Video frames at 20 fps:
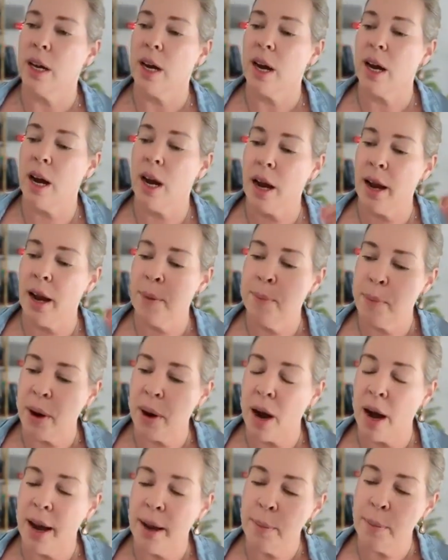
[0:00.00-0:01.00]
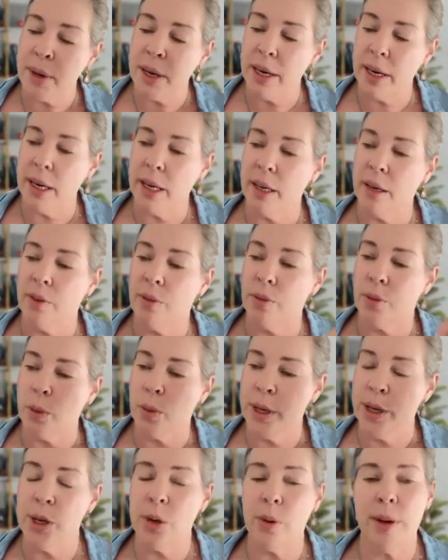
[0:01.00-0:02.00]
I believe
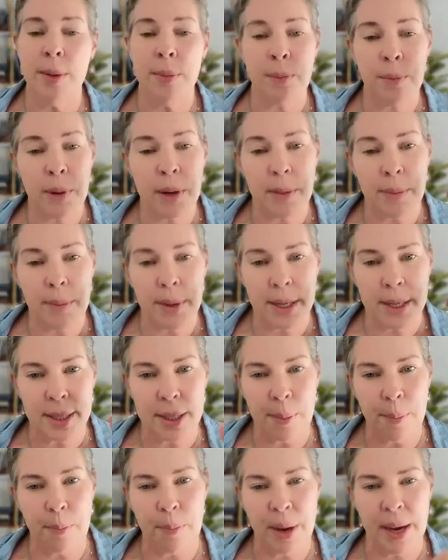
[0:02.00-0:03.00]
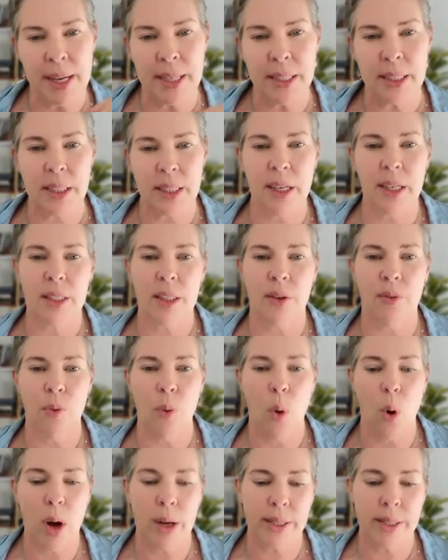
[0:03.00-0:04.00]
when you implement the basics of
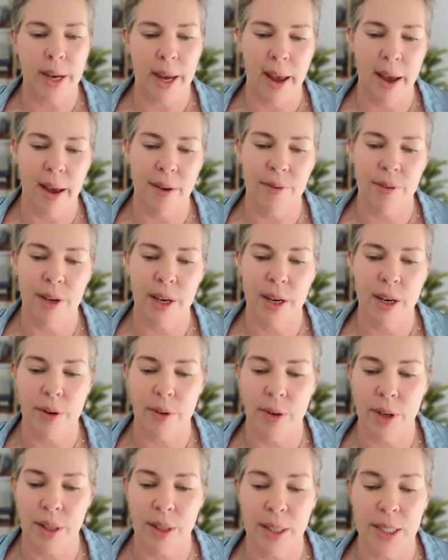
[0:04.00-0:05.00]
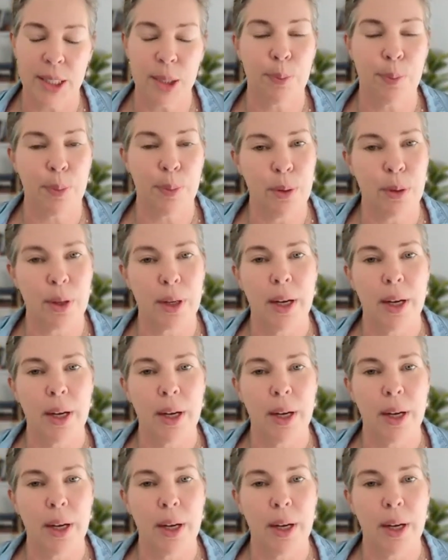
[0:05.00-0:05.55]
what I have here in this book,